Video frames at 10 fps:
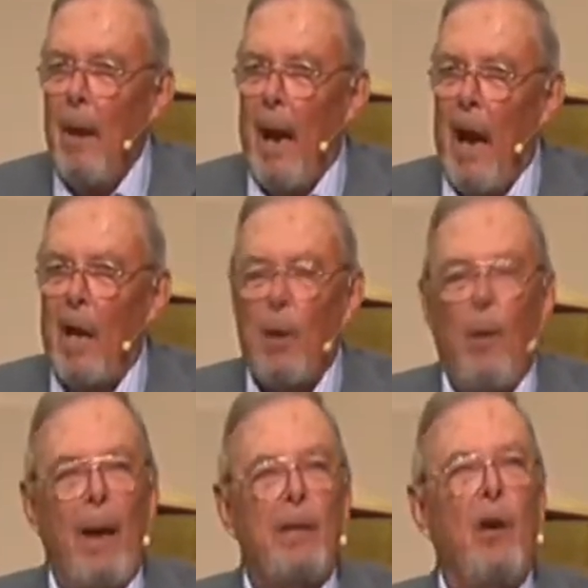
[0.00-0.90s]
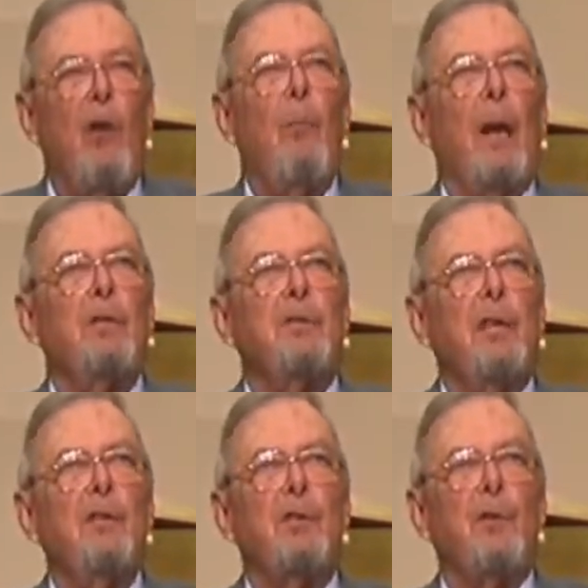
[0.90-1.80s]
How do I know my
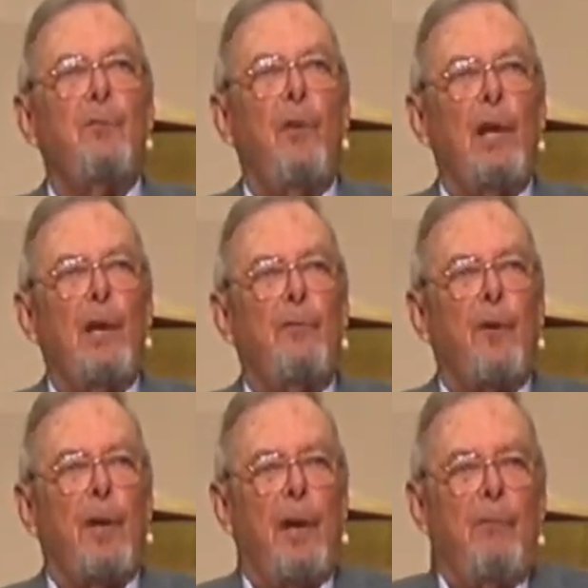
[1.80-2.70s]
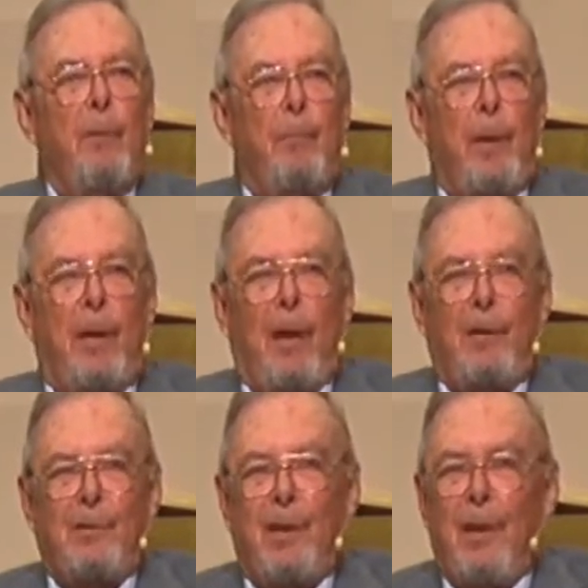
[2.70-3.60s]
sins are fully forgiven?
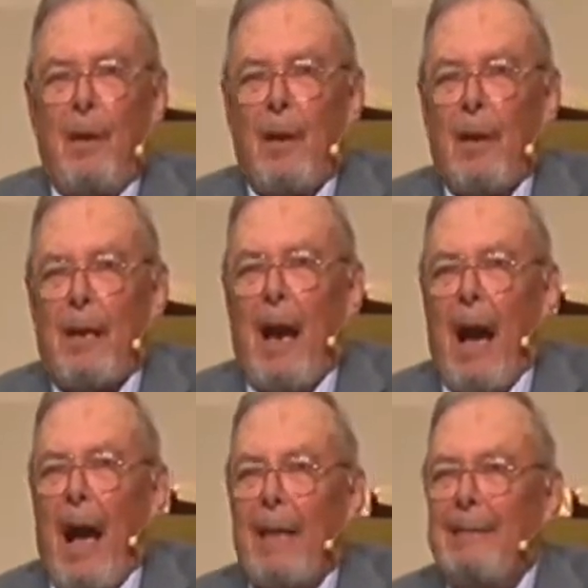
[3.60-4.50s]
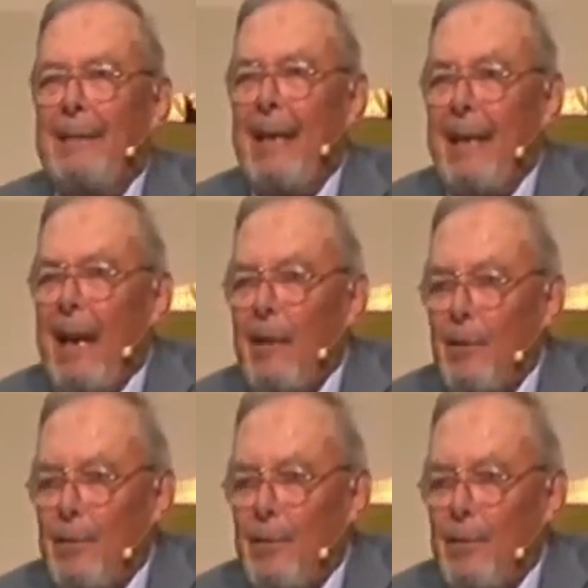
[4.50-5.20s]
Because God did it.